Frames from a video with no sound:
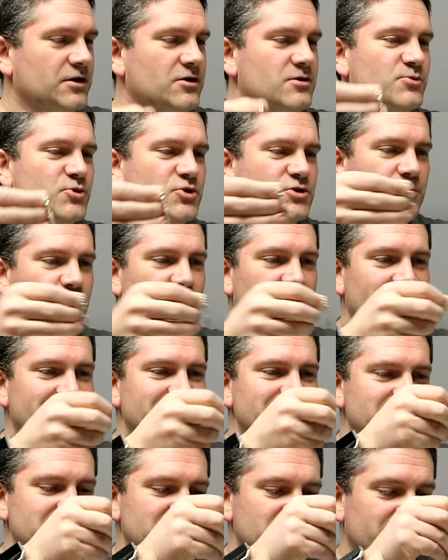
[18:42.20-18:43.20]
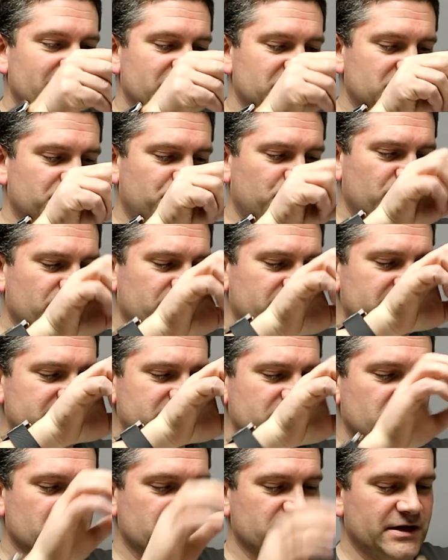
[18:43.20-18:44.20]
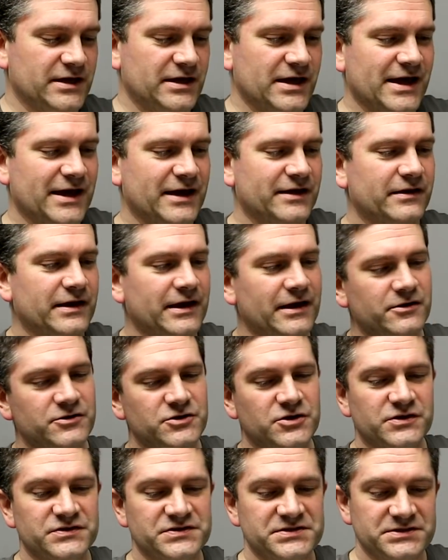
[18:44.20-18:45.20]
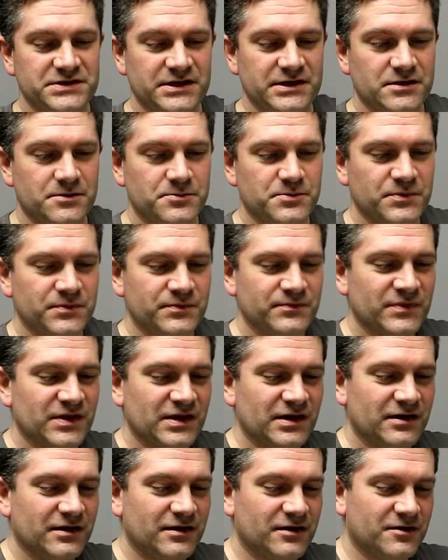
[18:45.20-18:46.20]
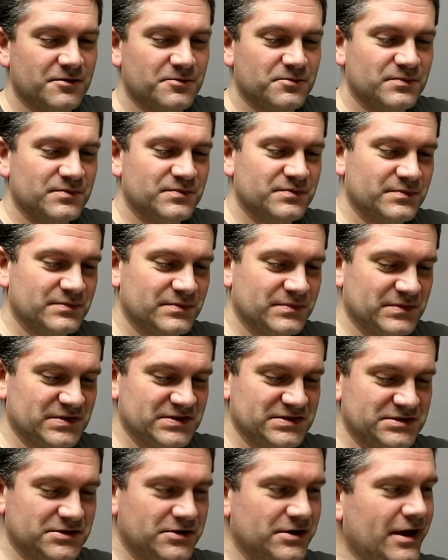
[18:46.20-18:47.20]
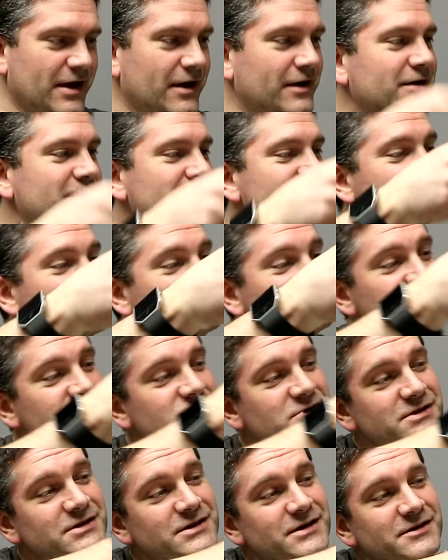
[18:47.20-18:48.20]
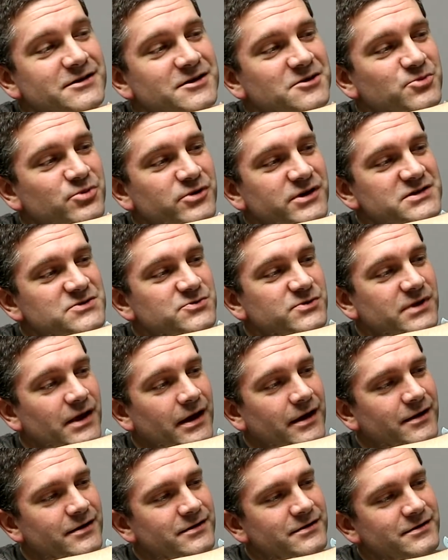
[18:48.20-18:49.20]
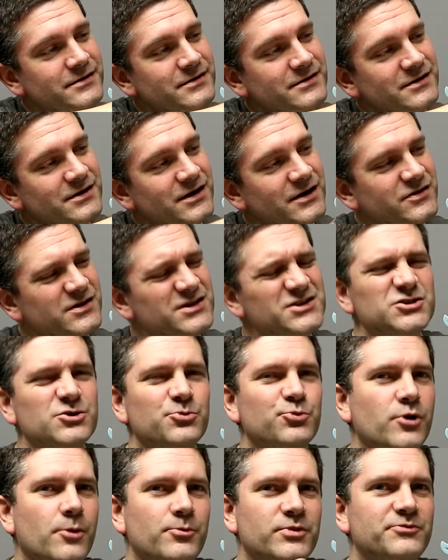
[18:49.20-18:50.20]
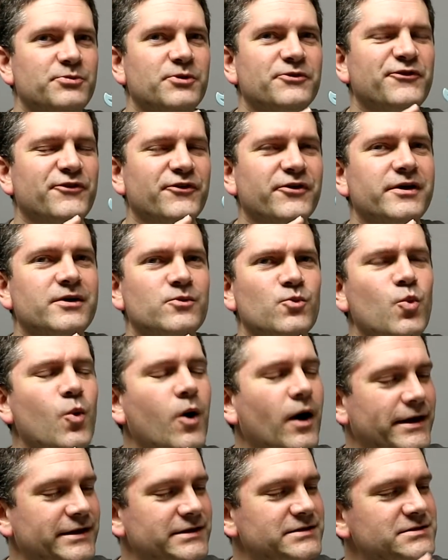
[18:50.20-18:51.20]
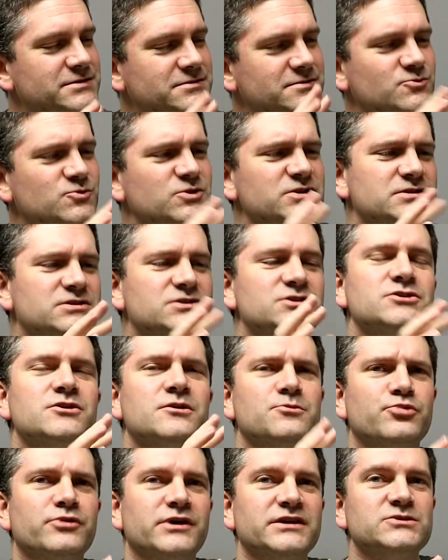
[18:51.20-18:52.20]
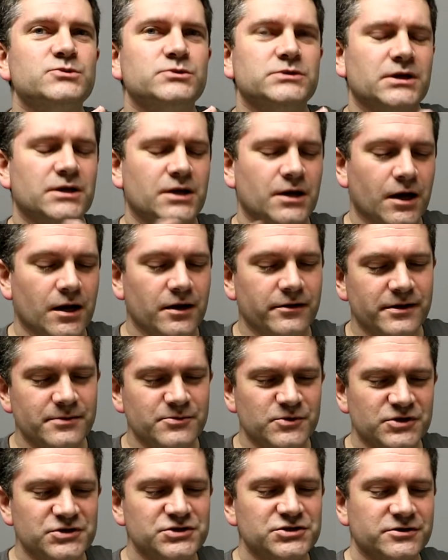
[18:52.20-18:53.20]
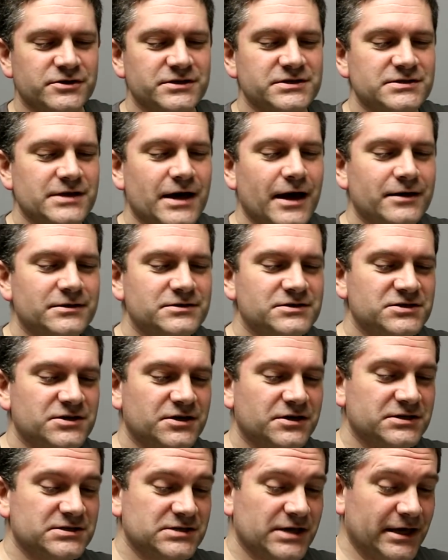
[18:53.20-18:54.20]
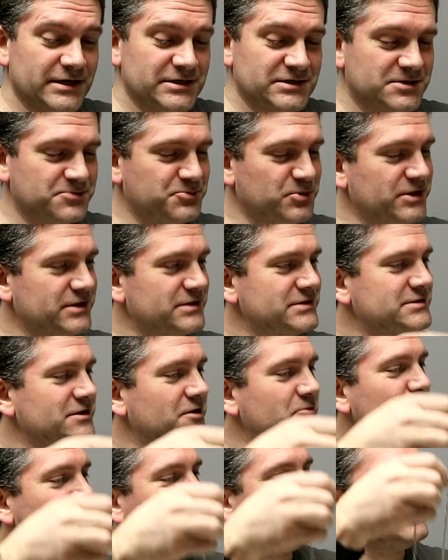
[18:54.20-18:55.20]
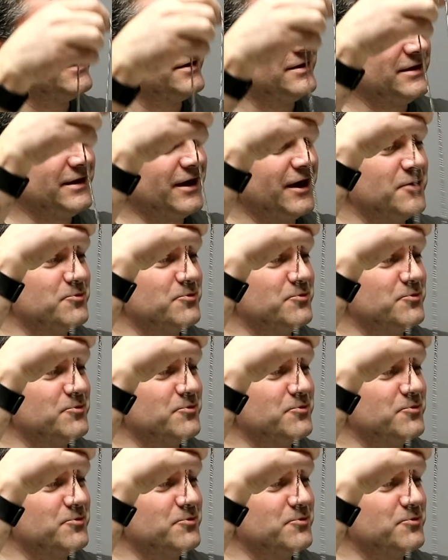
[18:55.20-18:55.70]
lot more places to actually put these on, and they hang down, you can see them. So yeah, she was rather impressed with that. I think she'll probably prefer it in white. Wasn't too impressed with the colour. I'm not sure it's that to her taste, but yeah,